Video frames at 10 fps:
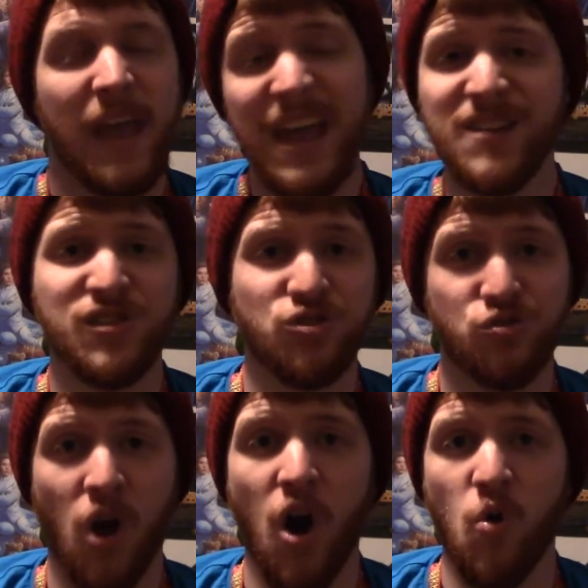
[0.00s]
Hate is a
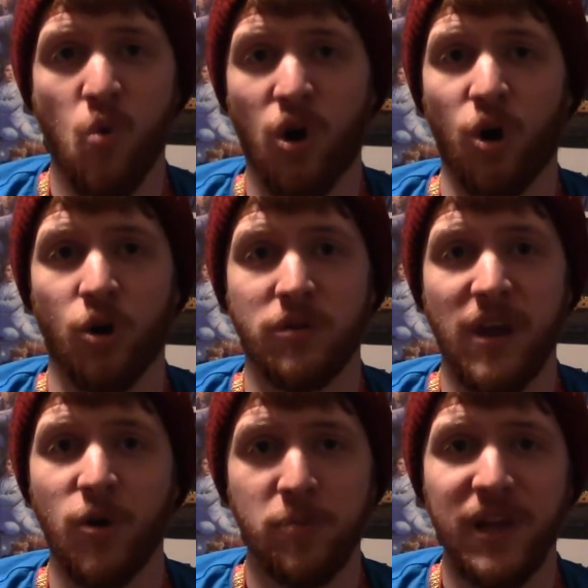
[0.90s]
strong word.
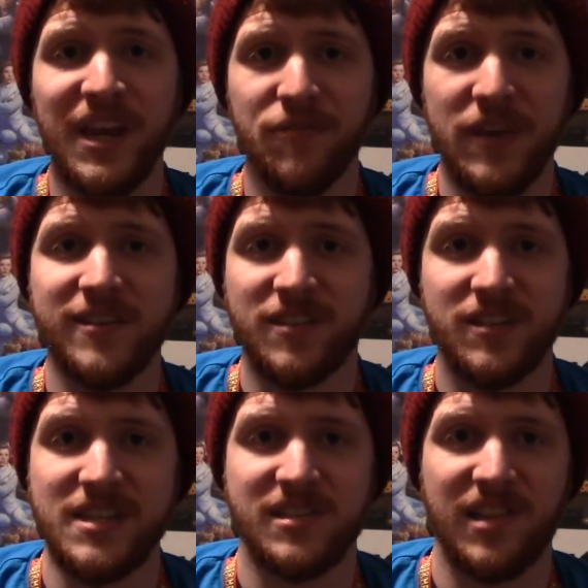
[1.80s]
There are plenty of things to
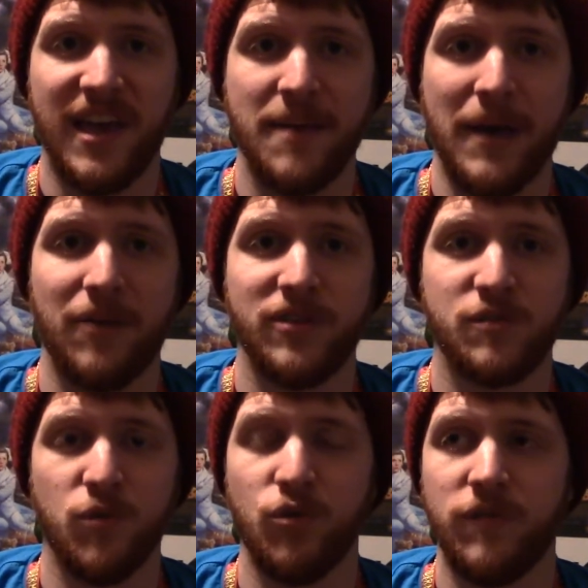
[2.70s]
dislike about
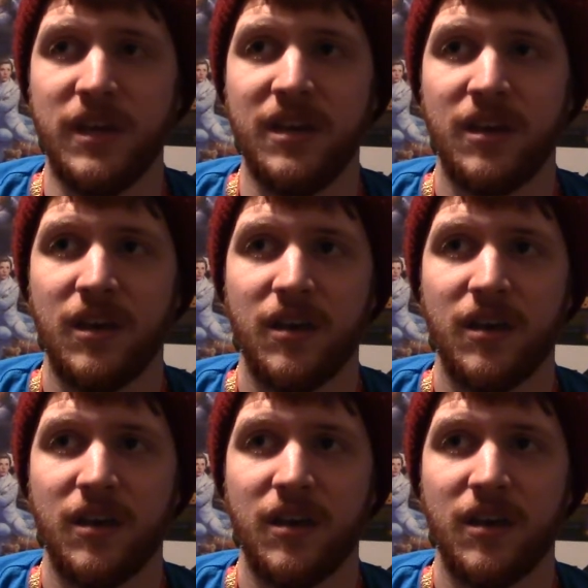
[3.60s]
this movie,